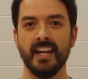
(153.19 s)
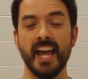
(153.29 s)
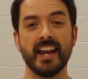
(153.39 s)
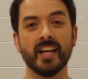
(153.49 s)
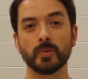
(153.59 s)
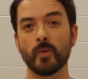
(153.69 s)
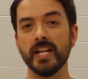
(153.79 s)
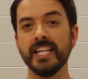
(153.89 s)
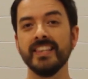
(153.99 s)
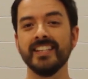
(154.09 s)
And as we're
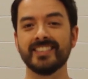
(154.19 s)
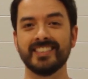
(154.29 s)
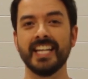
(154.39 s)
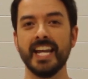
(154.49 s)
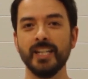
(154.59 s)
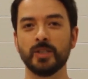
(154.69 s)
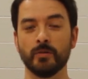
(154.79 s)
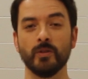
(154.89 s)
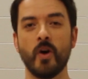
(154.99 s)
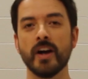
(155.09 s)
in this stage
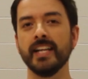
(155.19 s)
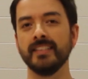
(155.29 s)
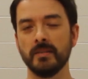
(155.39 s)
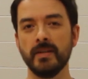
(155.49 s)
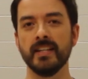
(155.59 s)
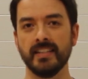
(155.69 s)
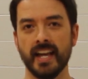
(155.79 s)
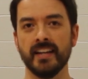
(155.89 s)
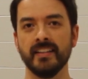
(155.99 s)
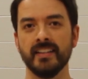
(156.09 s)
of longing to meet
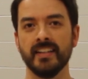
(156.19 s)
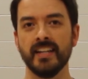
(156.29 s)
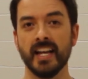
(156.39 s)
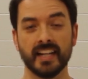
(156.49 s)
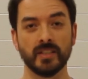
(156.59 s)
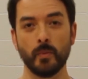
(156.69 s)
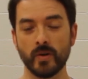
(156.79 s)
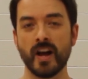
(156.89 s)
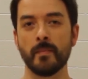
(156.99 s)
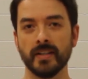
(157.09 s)
again, because it will
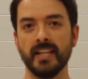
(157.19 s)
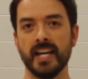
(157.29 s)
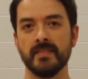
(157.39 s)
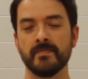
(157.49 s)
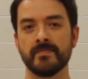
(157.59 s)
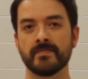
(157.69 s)
come again,